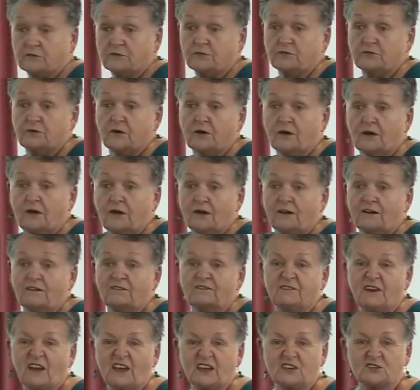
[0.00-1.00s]
of
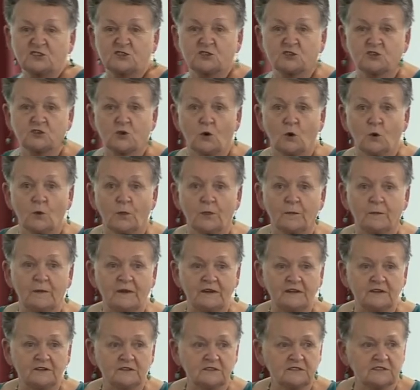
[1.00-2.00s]
flesh called the
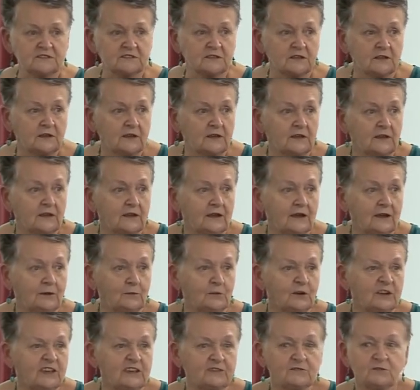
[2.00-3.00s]
penis,
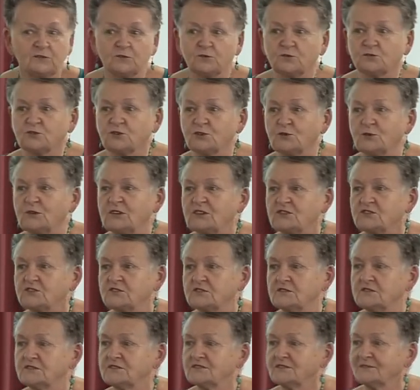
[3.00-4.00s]
and we'll give you two
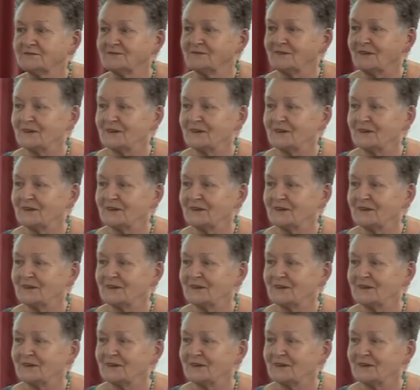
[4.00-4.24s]
inches,